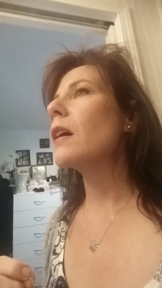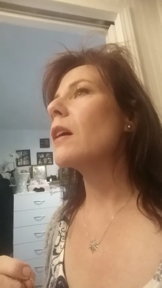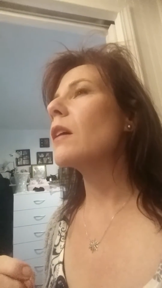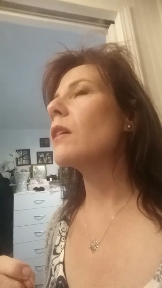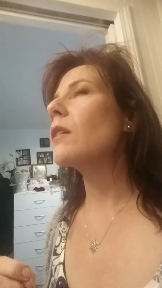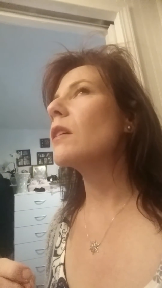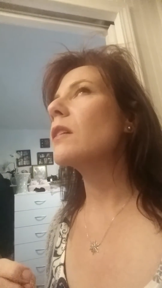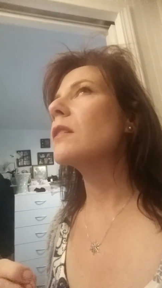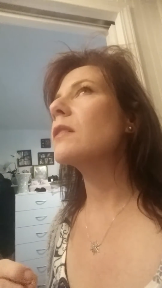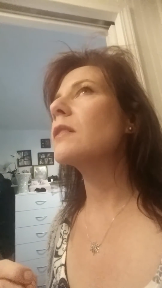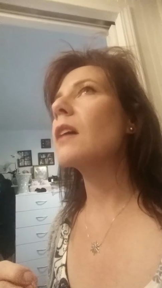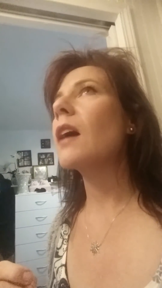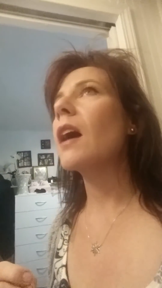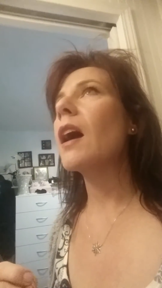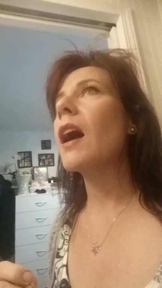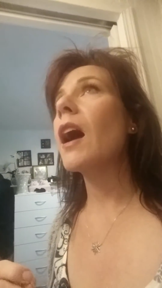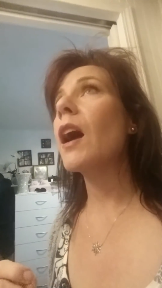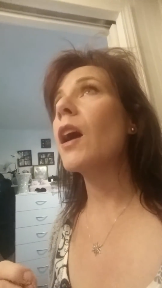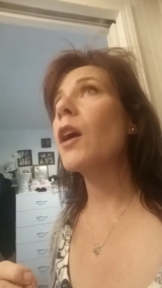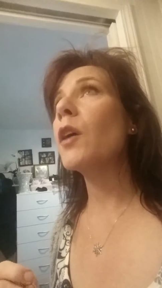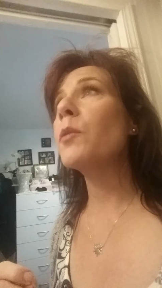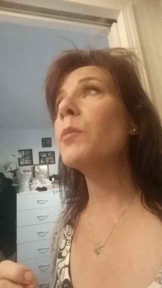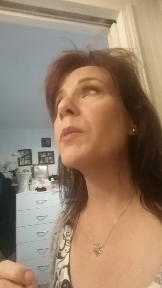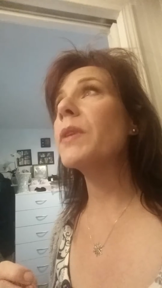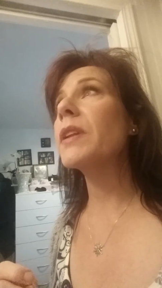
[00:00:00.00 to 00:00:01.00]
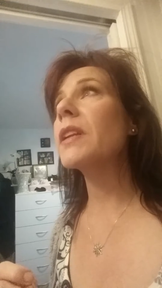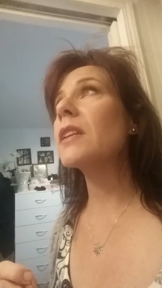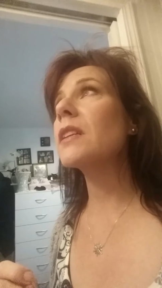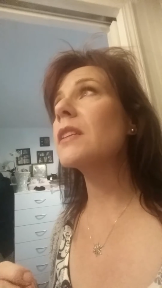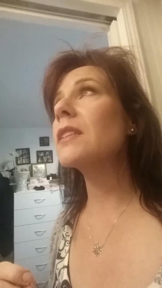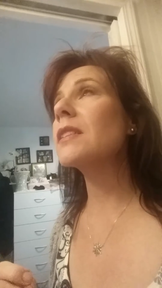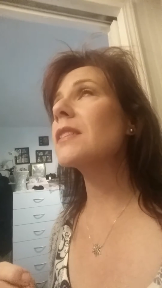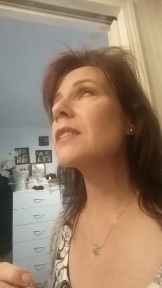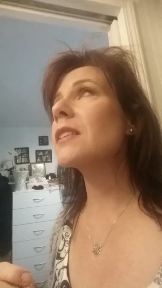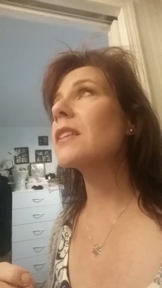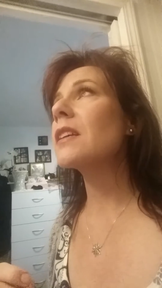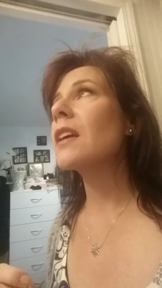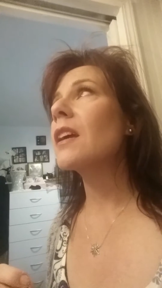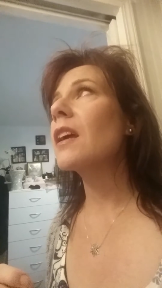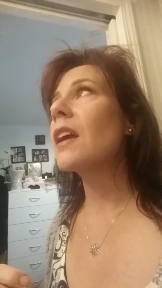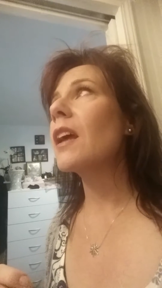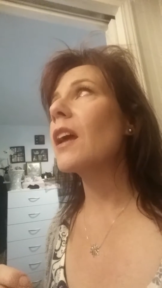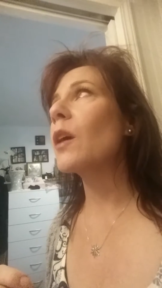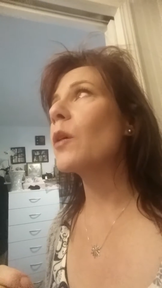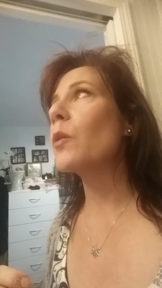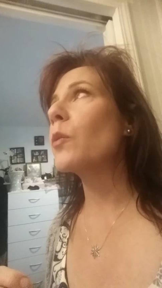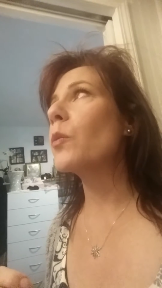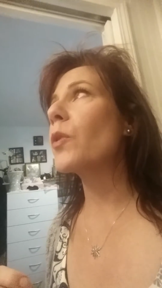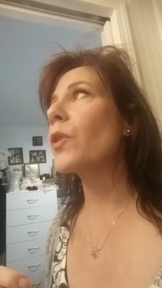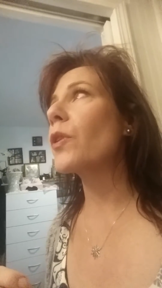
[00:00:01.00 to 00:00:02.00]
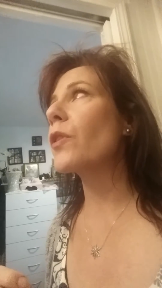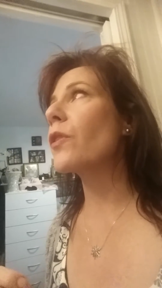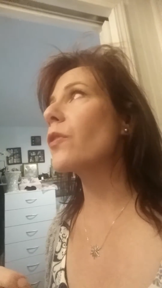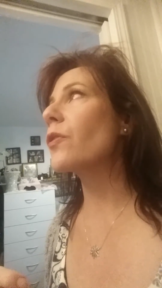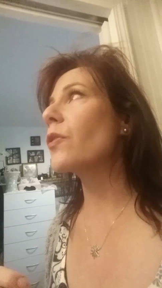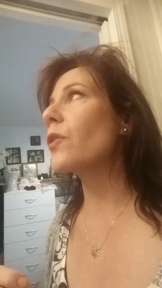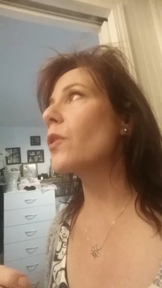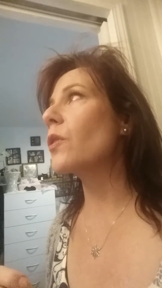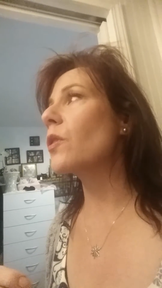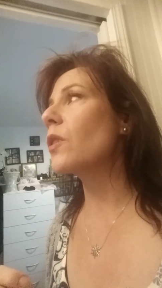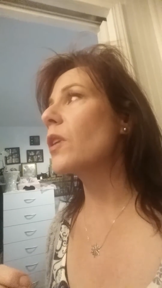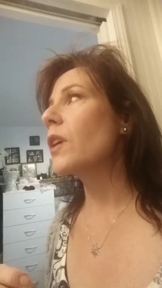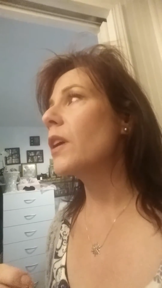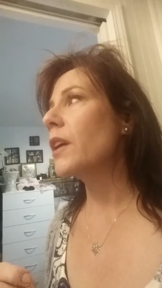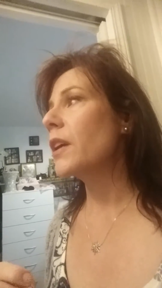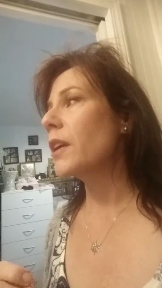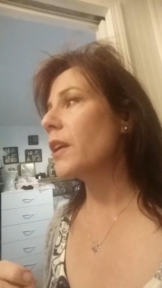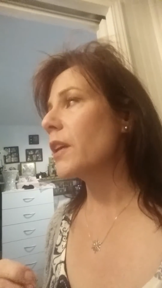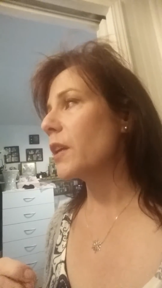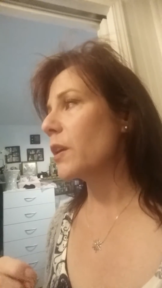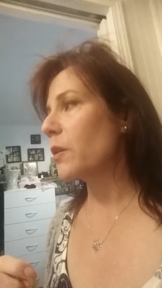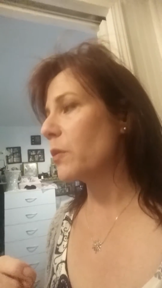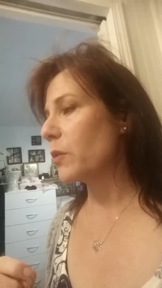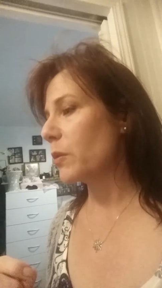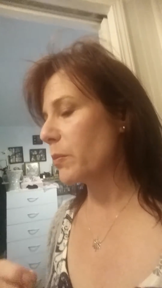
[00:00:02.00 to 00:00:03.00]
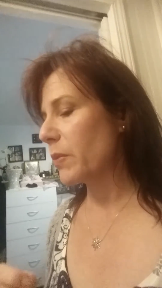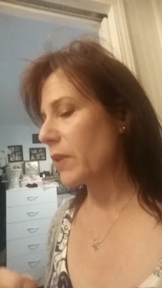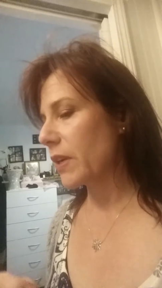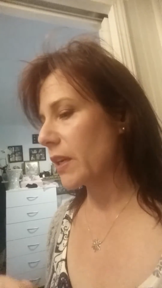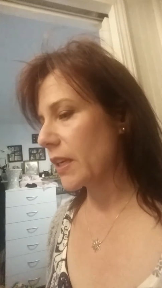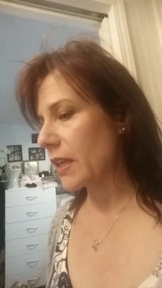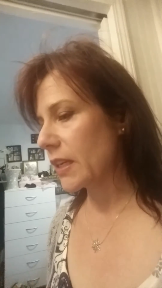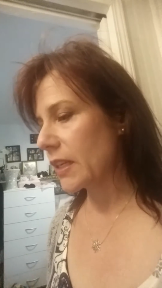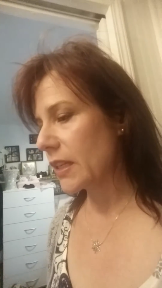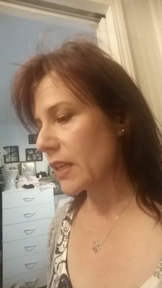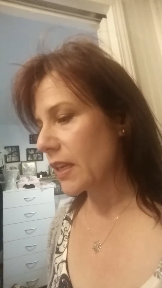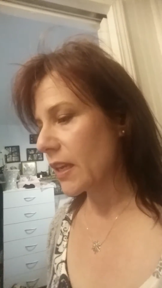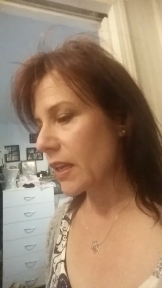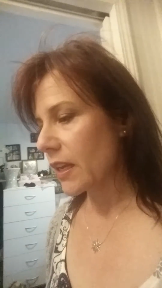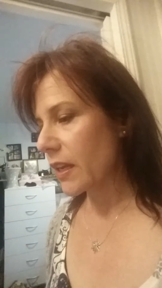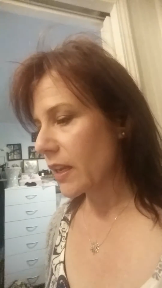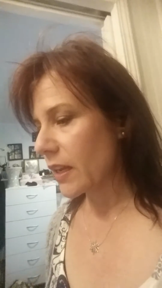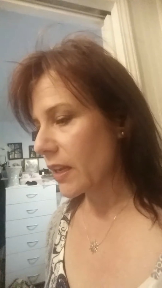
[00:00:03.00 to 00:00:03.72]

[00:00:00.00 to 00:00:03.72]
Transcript: I hope it is. How wonderful it would be.